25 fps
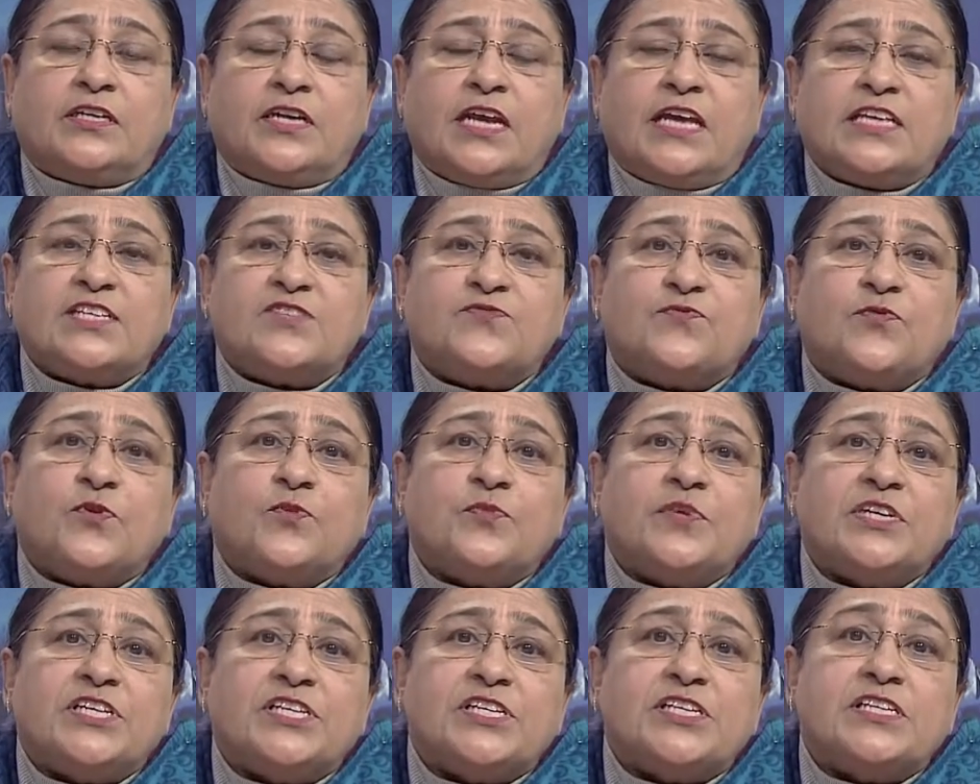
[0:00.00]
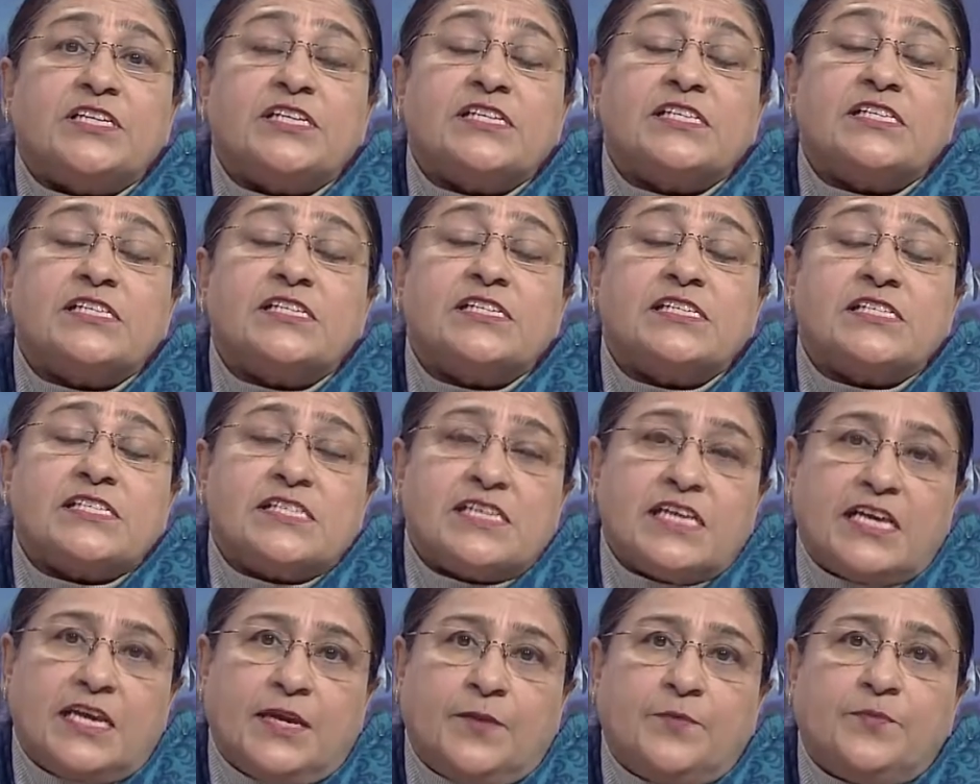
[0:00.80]
Transformation is the
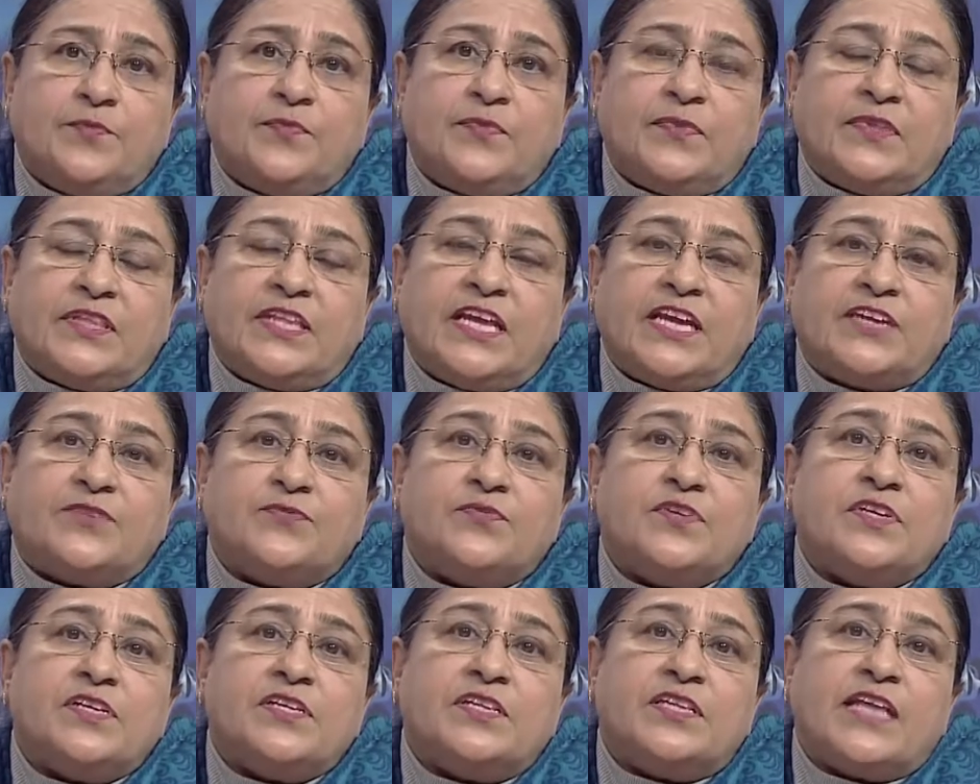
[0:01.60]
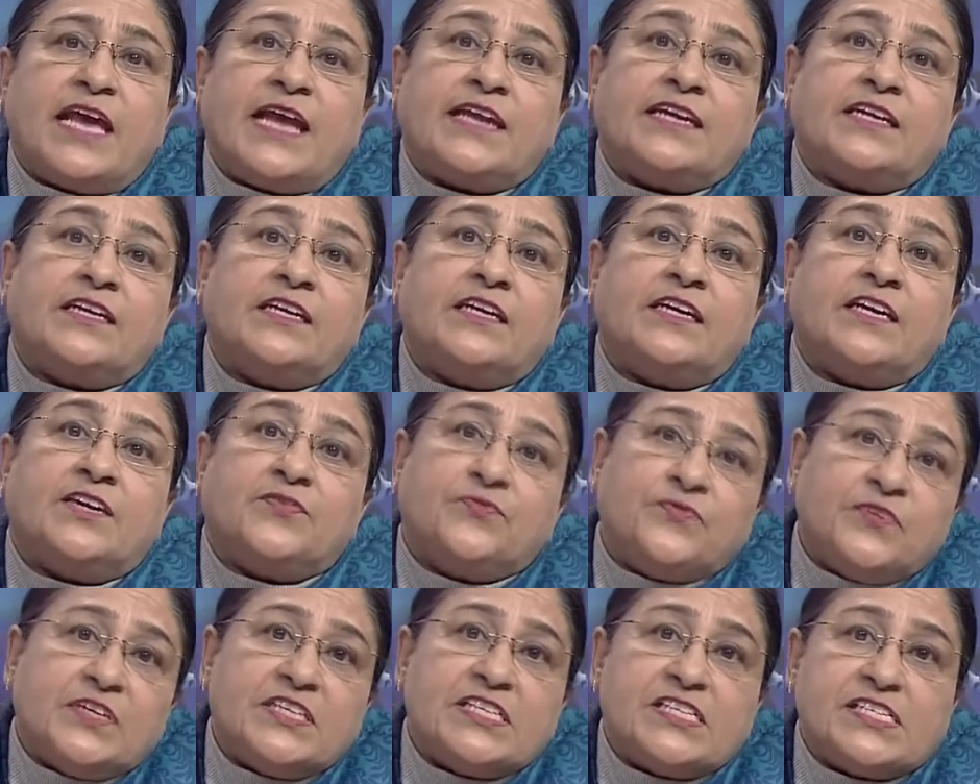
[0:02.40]
same that we that
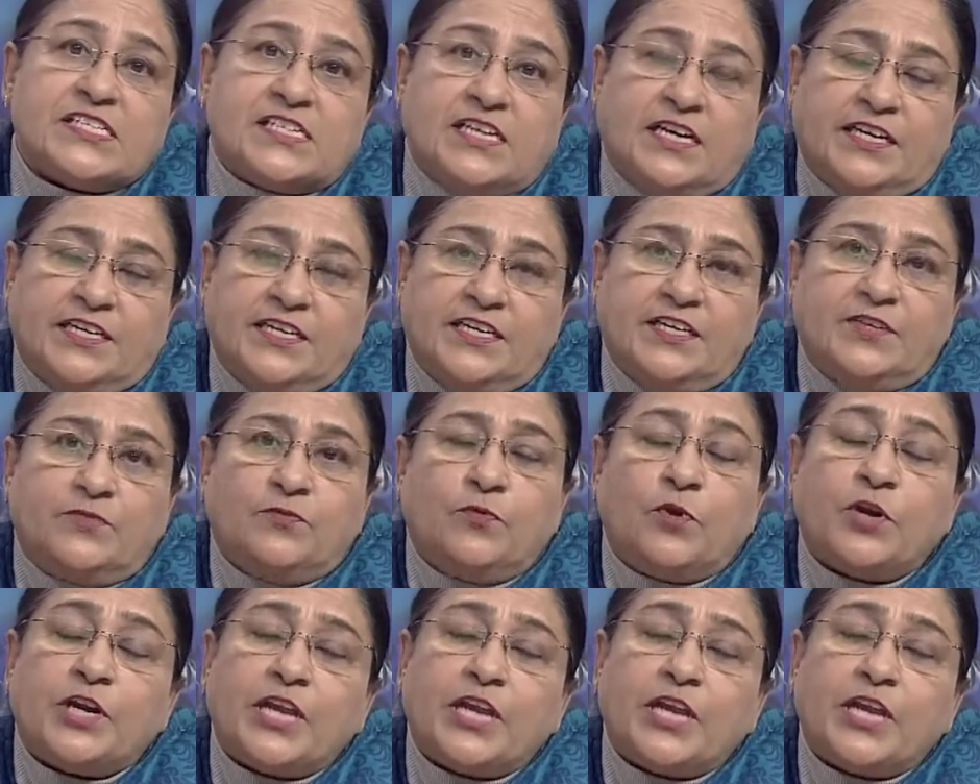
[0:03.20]
Griffith studied.